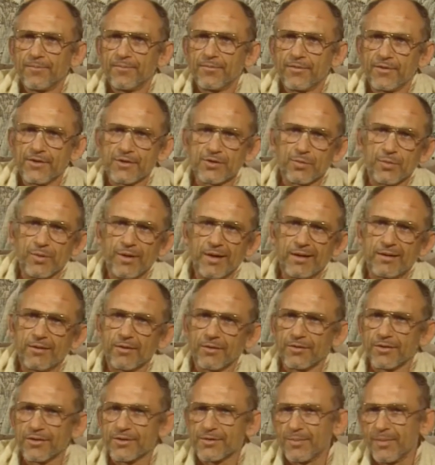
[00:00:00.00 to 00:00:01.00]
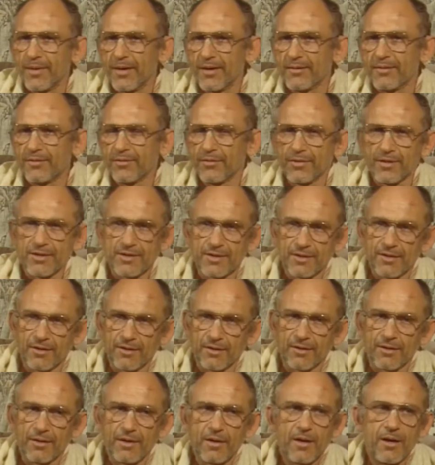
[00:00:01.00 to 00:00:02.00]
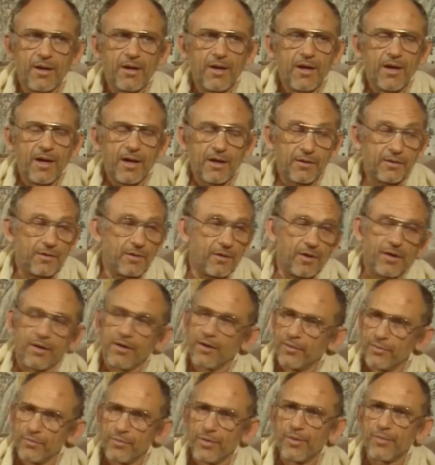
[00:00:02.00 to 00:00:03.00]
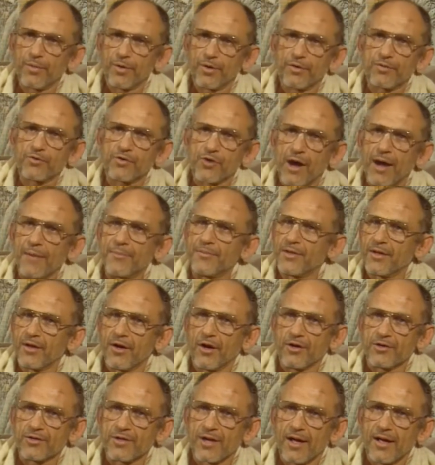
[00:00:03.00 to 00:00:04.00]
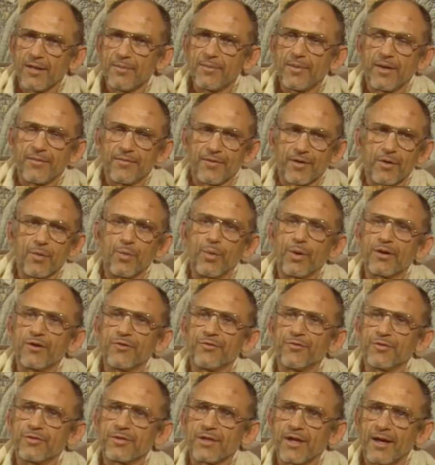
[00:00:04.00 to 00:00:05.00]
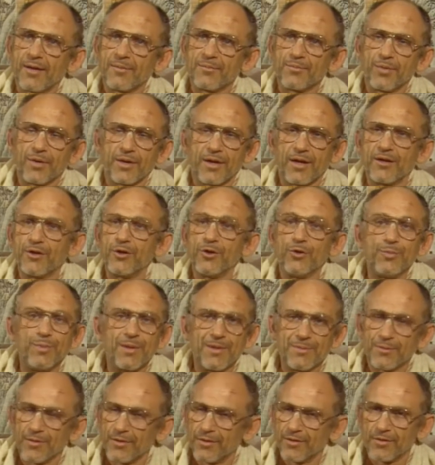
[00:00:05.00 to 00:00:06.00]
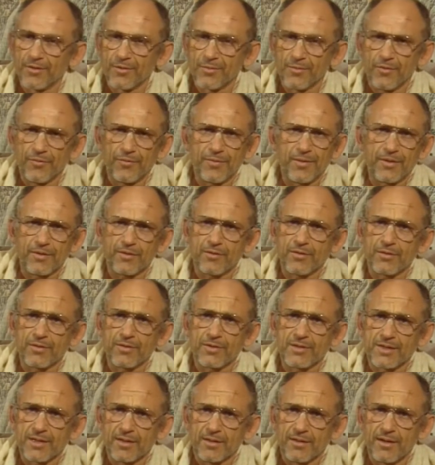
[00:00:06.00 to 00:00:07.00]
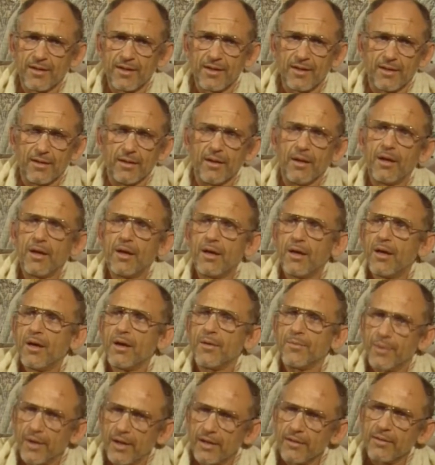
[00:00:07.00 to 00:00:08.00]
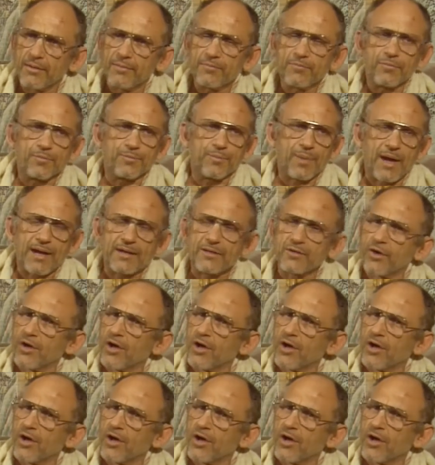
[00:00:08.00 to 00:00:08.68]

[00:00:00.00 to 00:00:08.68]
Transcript: this week or this month or this year. And we were trapped in our time, having a wonderful time bringing new people into the movement, couldn't see the need. But Back to